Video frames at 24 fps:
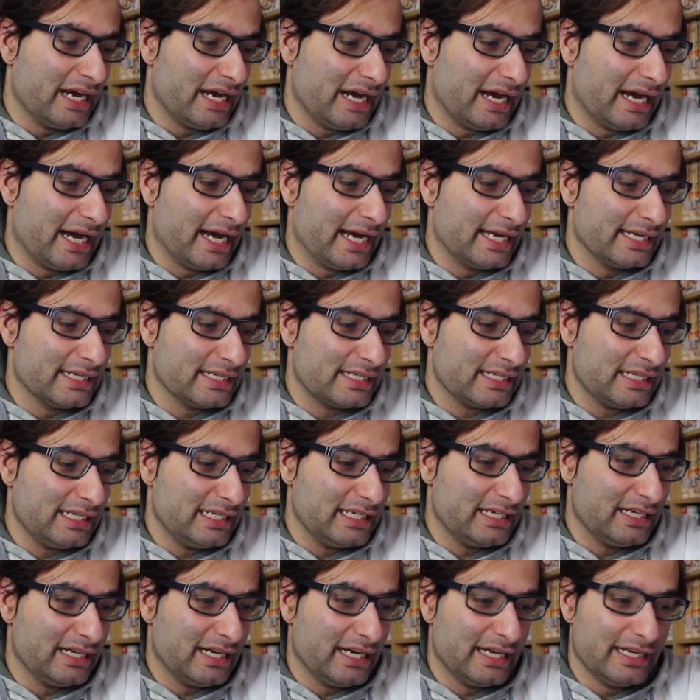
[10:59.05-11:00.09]
And
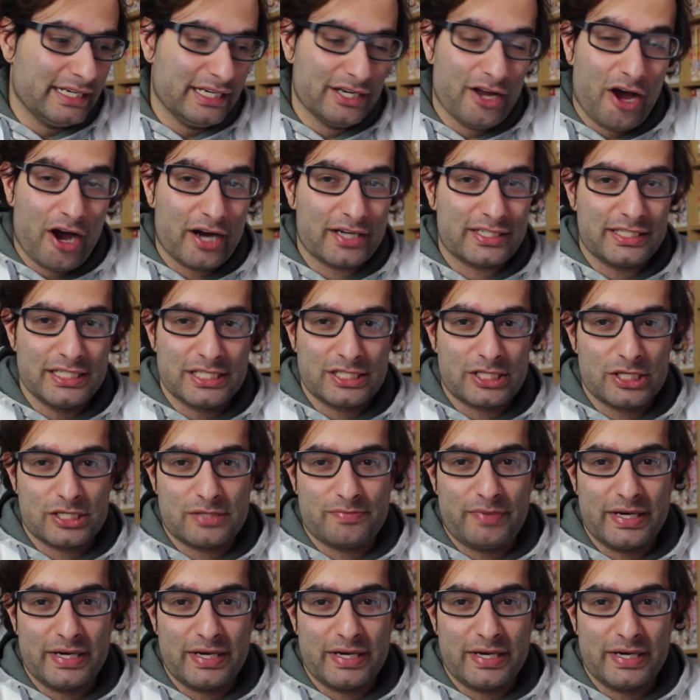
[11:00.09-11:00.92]
Nacht is just